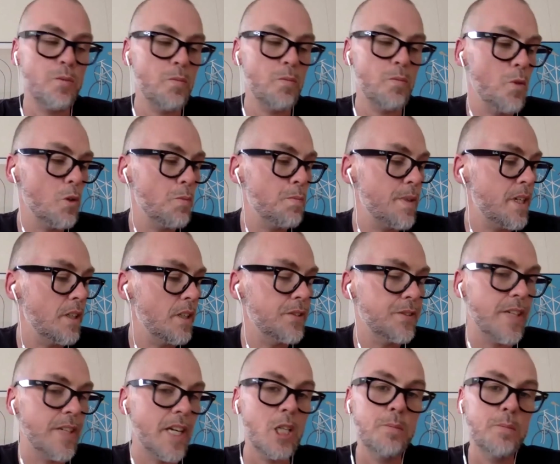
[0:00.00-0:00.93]
would be
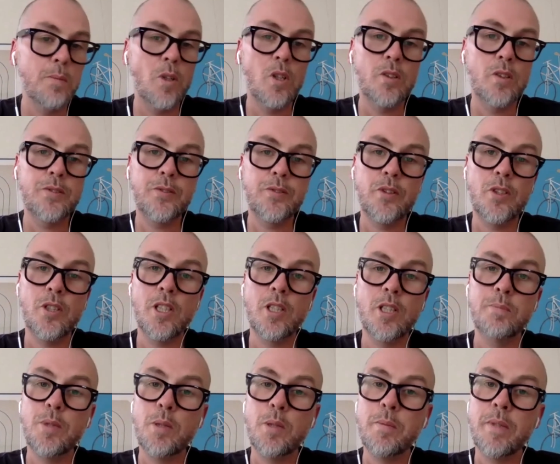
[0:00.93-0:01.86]
available for
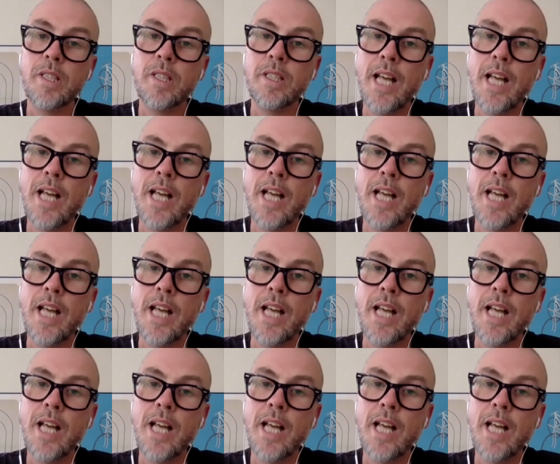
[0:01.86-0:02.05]
public